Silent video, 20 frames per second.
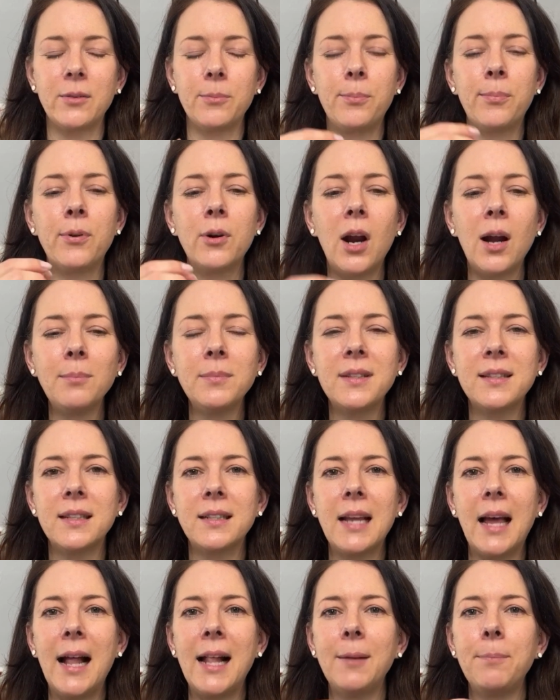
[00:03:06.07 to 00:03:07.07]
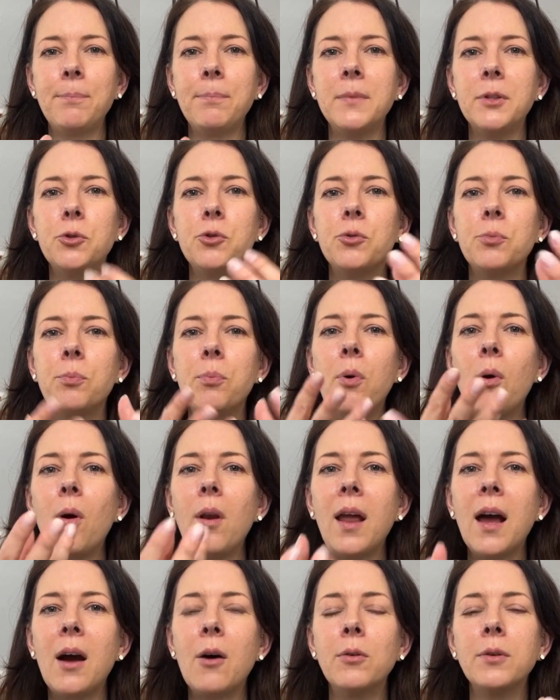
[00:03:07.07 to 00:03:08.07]
prompts that helped me to pull
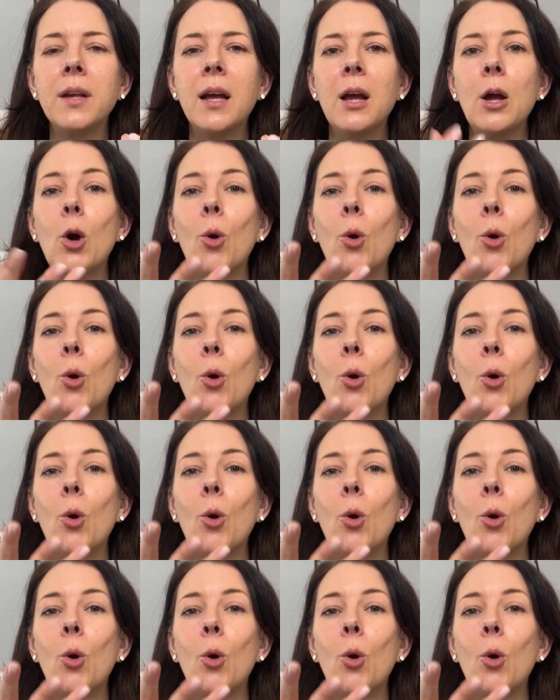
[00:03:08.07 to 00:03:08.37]
out